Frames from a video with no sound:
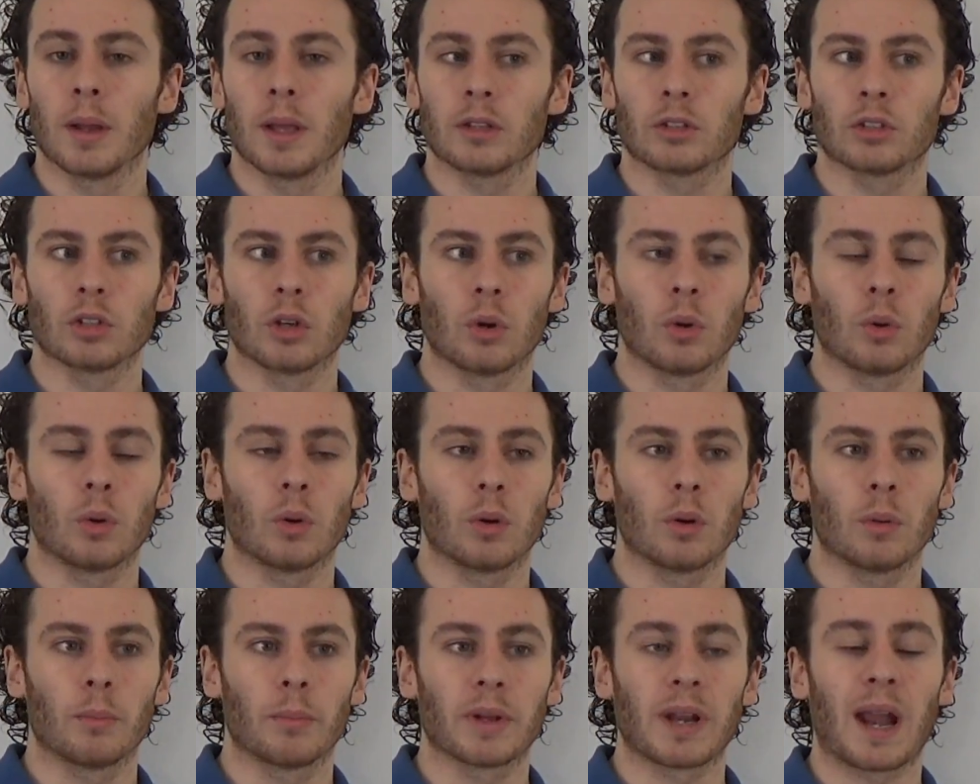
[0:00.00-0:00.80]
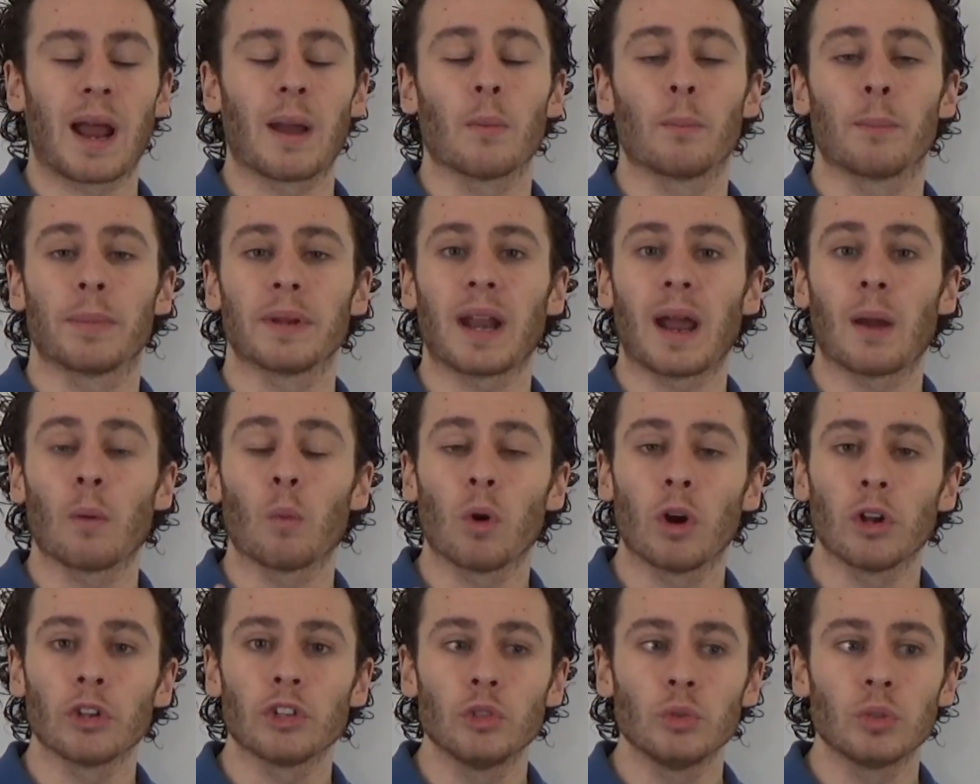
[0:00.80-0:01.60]
So, but I
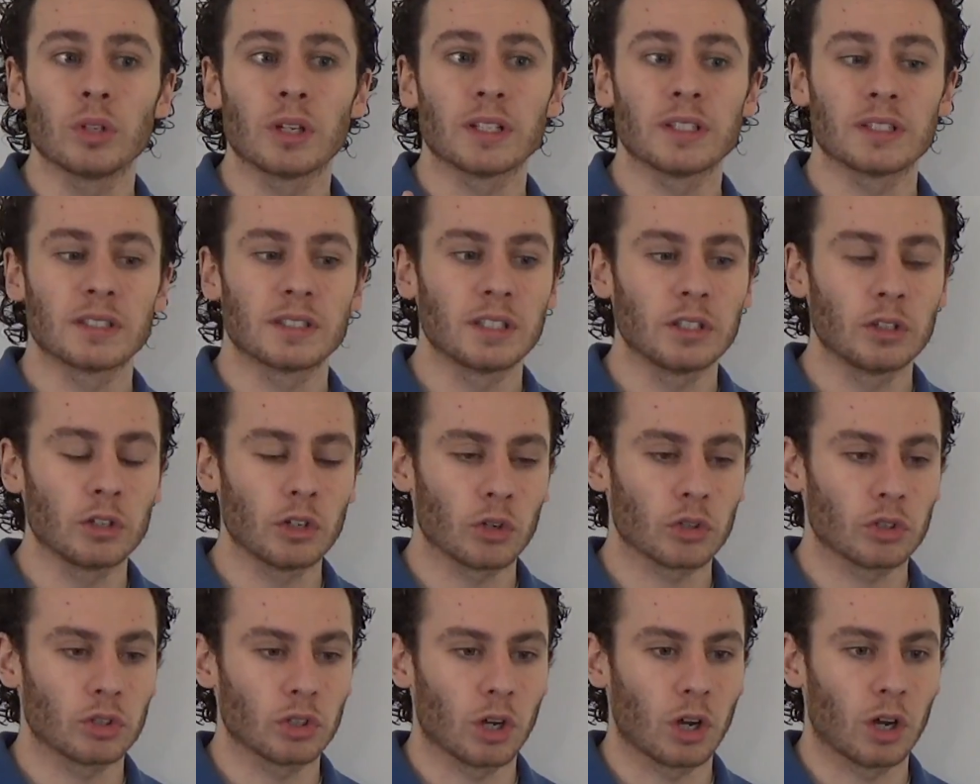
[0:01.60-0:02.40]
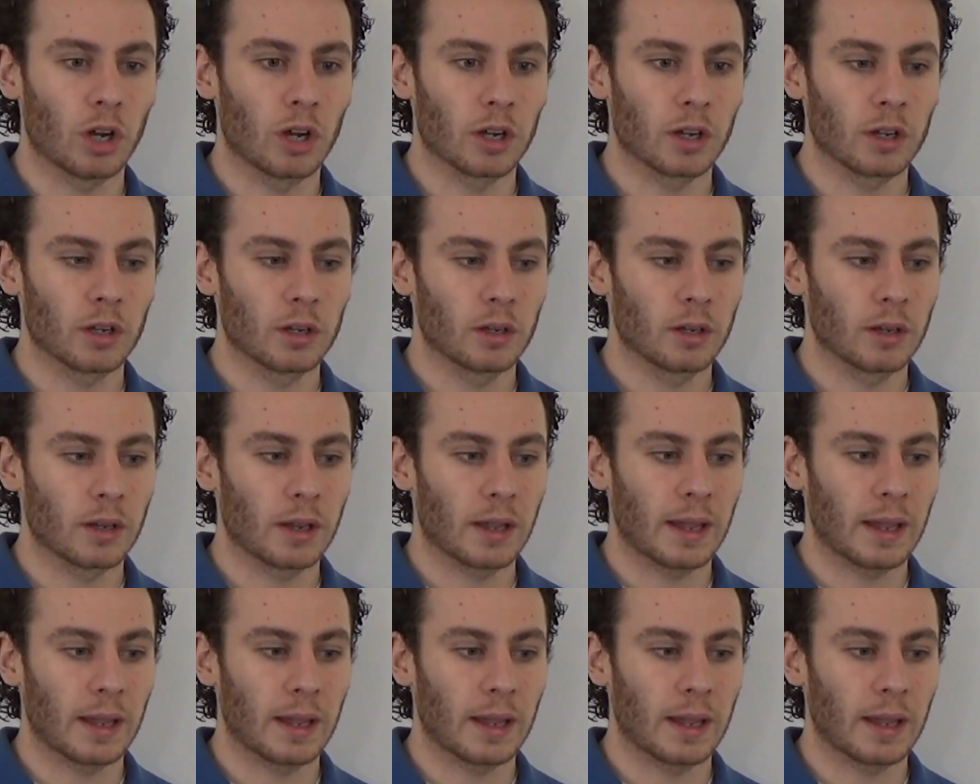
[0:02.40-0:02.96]
want you to consider your dog